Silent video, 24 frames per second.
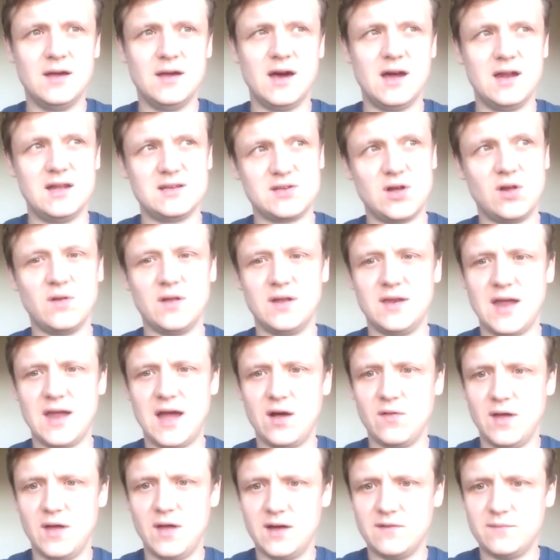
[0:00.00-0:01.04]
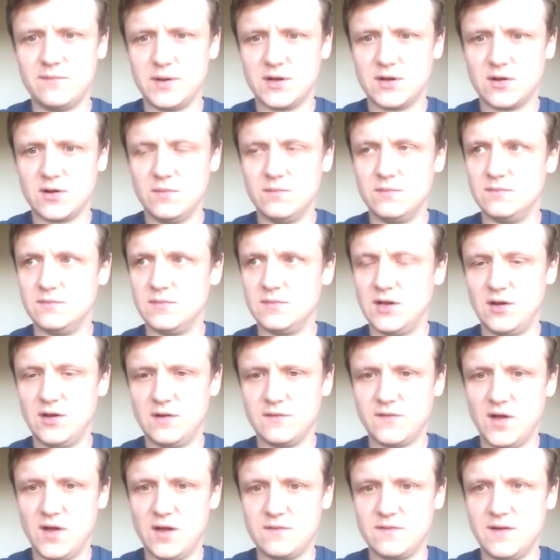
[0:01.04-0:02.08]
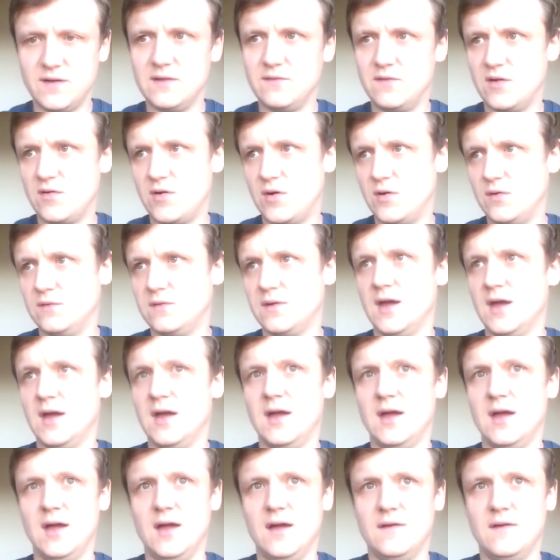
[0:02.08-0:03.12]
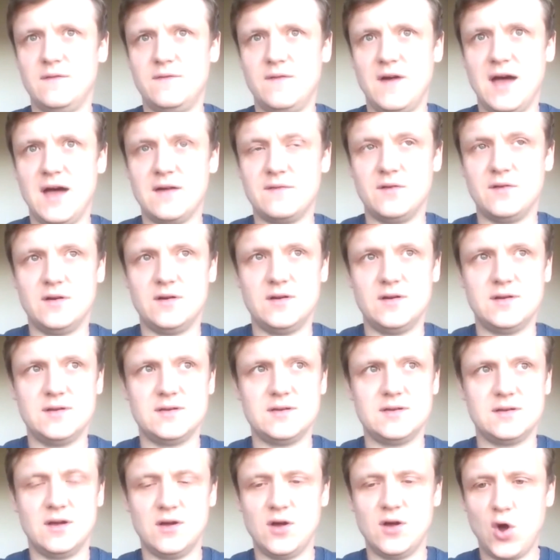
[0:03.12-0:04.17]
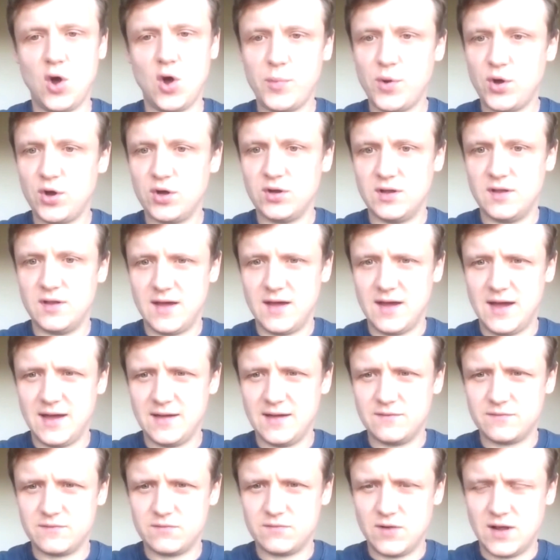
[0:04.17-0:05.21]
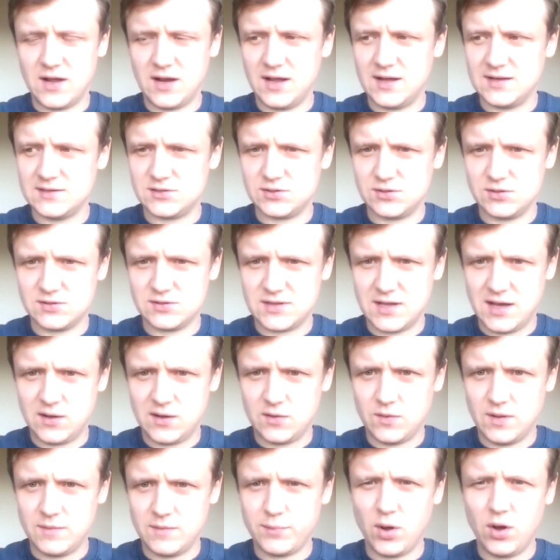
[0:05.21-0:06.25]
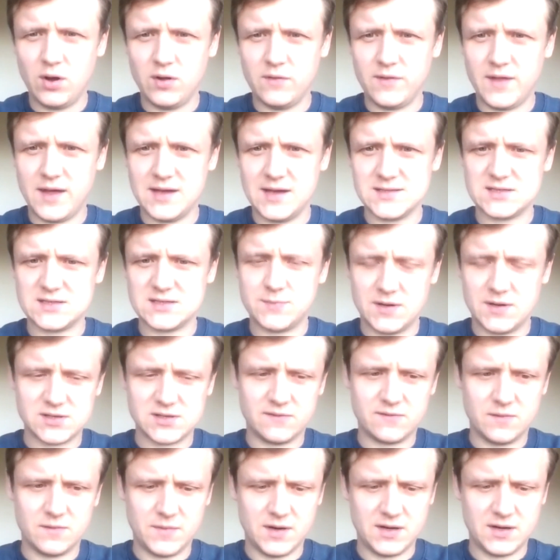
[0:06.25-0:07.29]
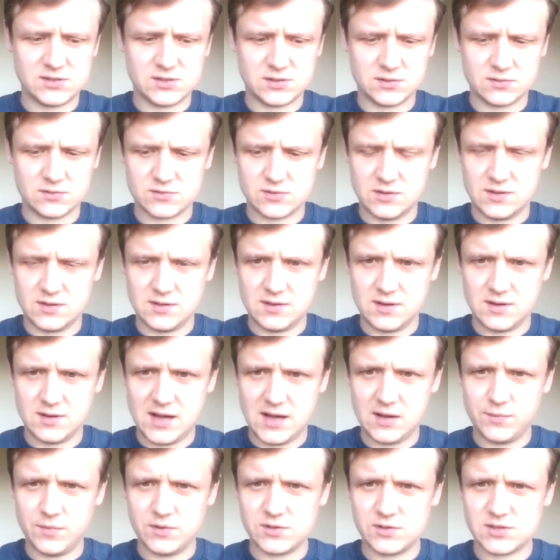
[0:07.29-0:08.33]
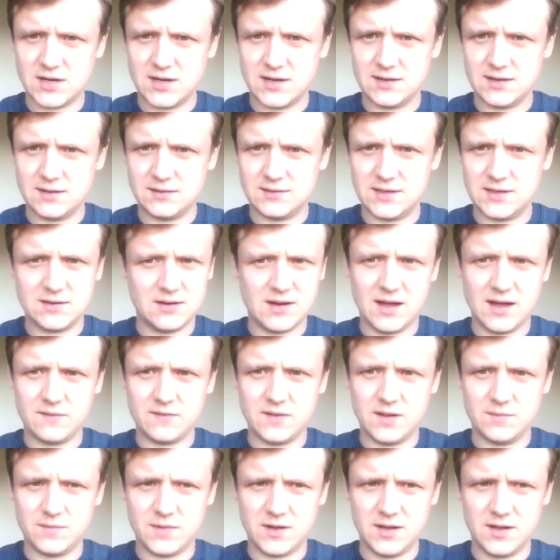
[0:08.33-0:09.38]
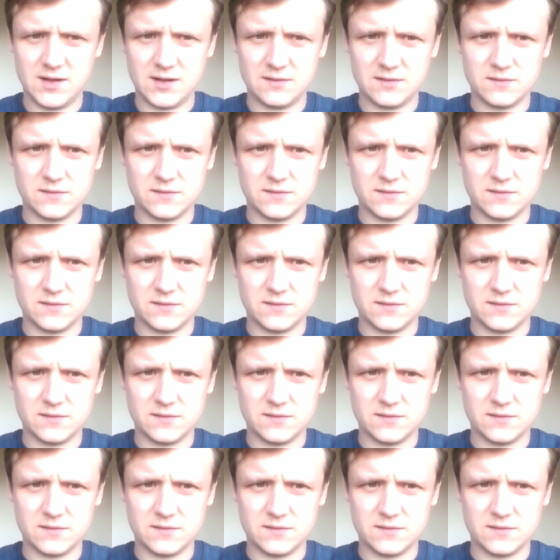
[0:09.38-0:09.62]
And it's only now that I've become a 35-year-old father and a homeowner that I've realised just how important that is, especially for my children, and how much I didn't have it in my life.